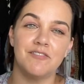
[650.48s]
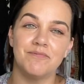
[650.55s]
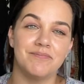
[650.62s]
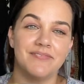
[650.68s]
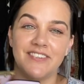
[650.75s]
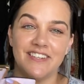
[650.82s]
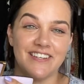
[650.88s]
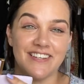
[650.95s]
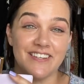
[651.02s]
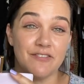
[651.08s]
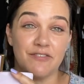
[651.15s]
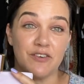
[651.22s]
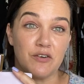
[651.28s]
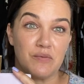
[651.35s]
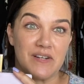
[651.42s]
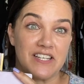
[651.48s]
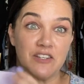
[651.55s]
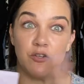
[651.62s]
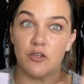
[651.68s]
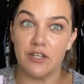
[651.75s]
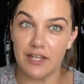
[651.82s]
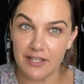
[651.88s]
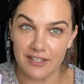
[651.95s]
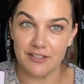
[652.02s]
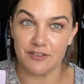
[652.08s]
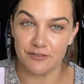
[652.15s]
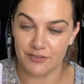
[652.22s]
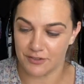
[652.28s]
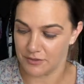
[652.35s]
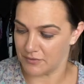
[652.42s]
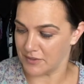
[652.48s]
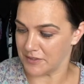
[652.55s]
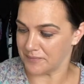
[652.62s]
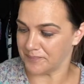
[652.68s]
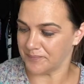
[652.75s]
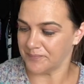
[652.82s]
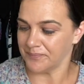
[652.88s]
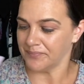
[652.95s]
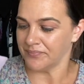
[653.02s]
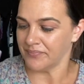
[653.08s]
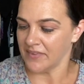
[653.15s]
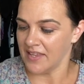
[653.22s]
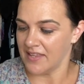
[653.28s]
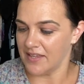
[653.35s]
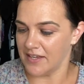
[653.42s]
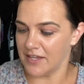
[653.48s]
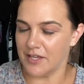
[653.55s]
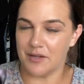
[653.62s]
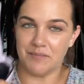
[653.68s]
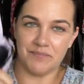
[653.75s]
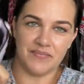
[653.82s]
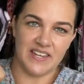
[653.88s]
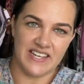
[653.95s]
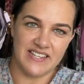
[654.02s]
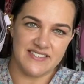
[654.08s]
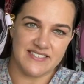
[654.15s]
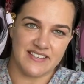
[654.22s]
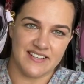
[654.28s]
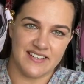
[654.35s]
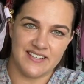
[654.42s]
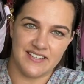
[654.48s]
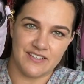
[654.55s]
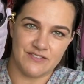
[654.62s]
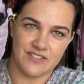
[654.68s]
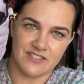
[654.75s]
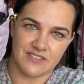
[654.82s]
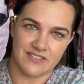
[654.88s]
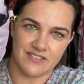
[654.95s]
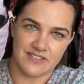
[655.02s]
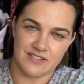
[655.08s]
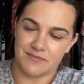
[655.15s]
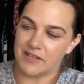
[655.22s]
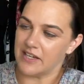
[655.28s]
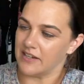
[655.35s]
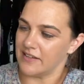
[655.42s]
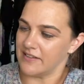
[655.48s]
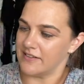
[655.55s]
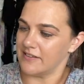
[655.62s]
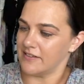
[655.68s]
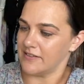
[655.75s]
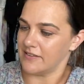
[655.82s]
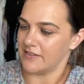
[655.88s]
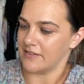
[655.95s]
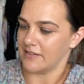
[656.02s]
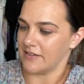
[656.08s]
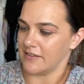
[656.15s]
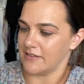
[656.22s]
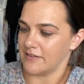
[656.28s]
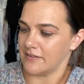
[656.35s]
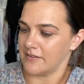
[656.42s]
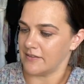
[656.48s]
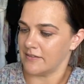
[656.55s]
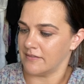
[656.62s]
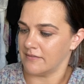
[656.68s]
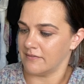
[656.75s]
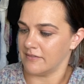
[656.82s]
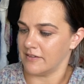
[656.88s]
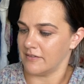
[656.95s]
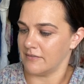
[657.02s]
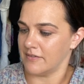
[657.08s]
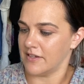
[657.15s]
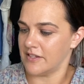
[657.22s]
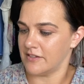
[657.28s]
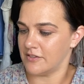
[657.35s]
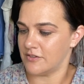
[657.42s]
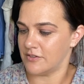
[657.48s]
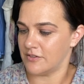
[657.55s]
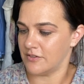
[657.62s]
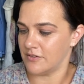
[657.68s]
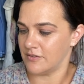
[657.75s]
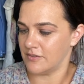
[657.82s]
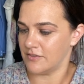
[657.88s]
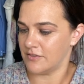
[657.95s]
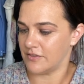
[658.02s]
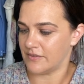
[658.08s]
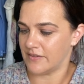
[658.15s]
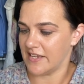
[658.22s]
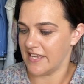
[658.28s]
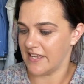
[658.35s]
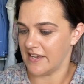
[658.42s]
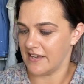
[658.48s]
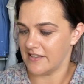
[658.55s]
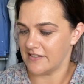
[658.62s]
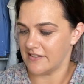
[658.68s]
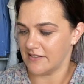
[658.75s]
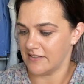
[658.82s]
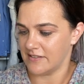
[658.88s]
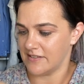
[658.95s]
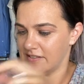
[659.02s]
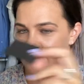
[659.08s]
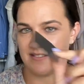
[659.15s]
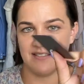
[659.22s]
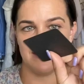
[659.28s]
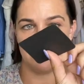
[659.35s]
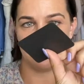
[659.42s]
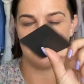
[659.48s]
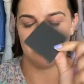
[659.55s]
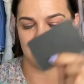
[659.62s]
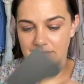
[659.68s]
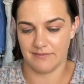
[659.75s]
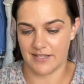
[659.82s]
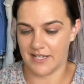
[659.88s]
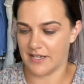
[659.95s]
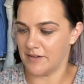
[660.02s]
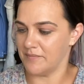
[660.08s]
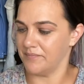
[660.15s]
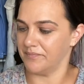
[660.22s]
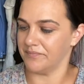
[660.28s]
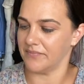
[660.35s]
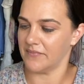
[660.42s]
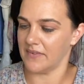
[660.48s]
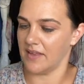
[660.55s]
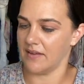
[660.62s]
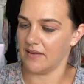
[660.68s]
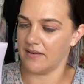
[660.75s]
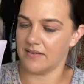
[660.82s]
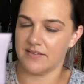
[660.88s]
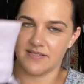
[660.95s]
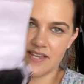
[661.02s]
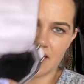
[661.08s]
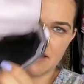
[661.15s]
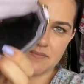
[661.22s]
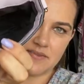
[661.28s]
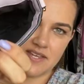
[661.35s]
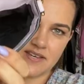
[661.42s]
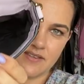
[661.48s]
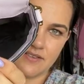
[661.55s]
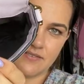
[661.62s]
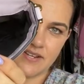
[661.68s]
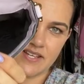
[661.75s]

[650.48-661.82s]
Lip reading: You need to feel one. You need to feel one. Inside, you've just got some card slots. So there's, one, two, three card slots. And there's a little tab there, three